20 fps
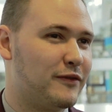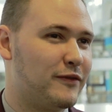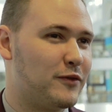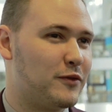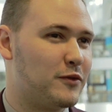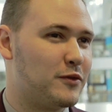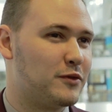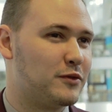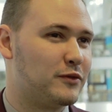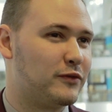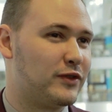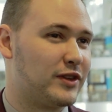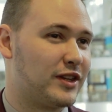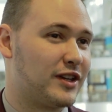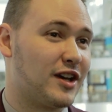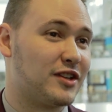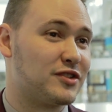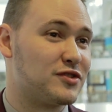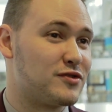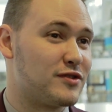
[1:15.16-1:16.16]
for, for the
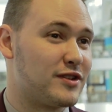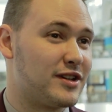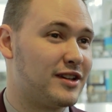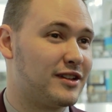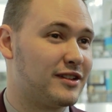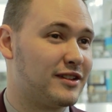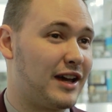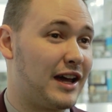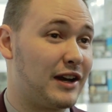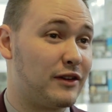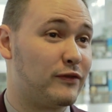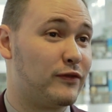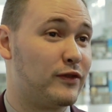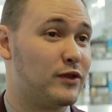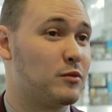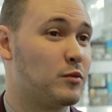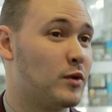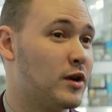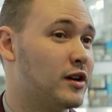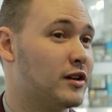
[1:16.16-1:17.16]
country and for
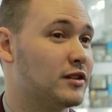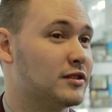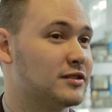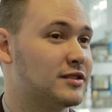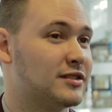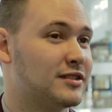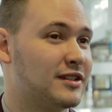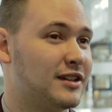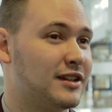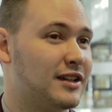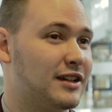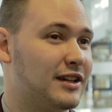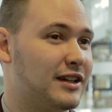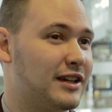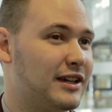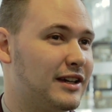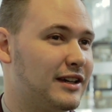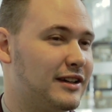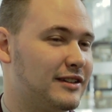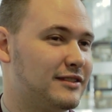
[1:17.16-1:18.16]
the world
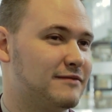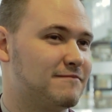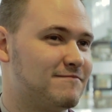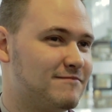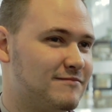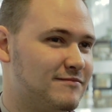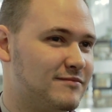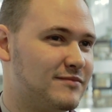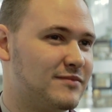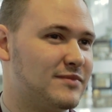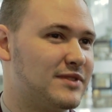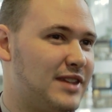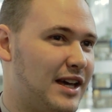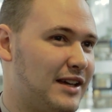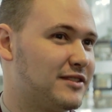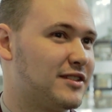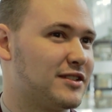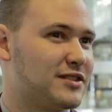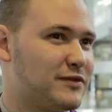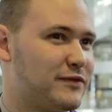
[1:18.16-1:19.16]

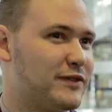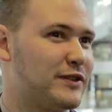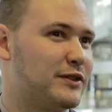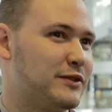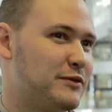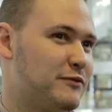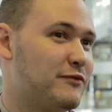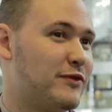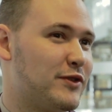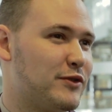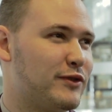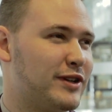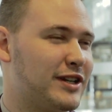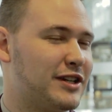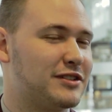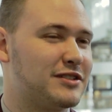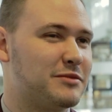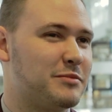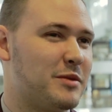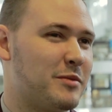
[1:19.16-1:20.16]
that does feel, feel really
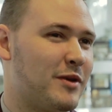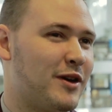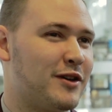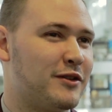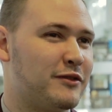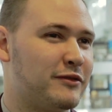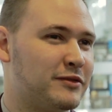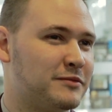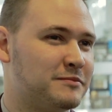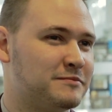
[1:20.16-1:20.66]
good to be a part of.